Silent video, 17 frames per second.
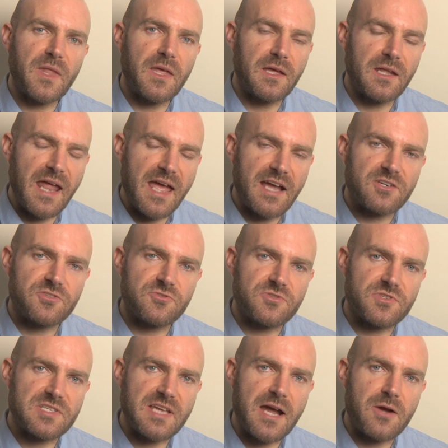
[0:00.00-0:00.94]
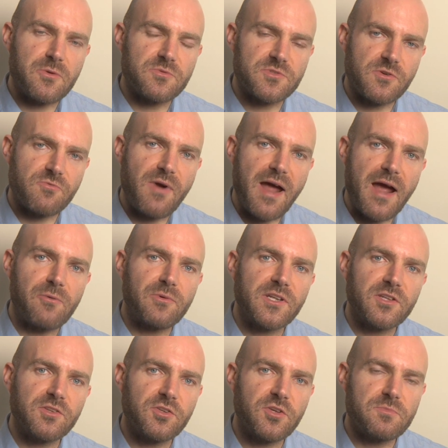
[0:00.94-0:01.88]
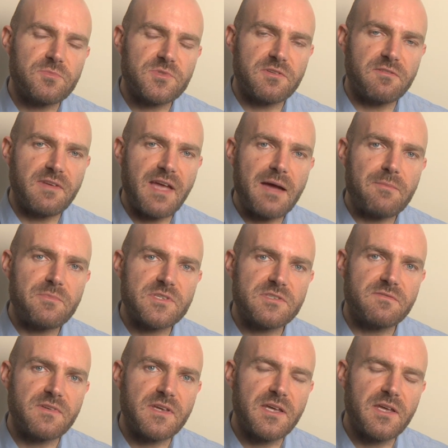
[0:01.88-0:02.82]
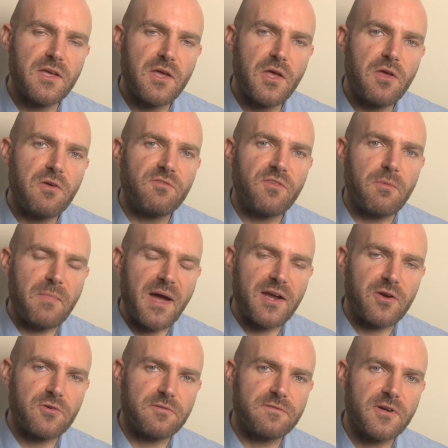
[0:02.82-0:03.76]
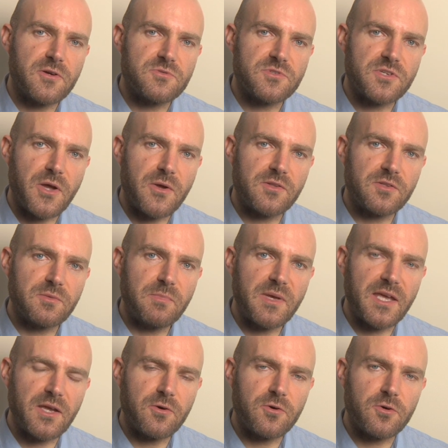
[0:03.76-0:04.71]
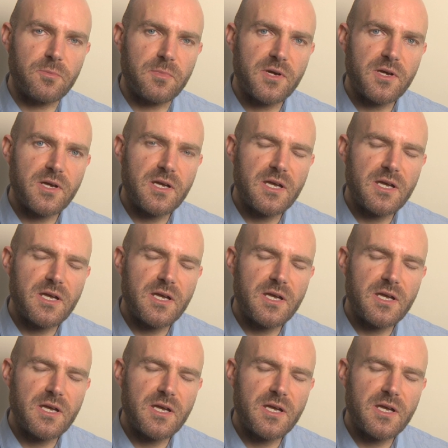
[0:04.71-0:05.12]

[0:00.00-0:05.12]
extra sounds around in terms of the atmosphere the microphone is going to pick up.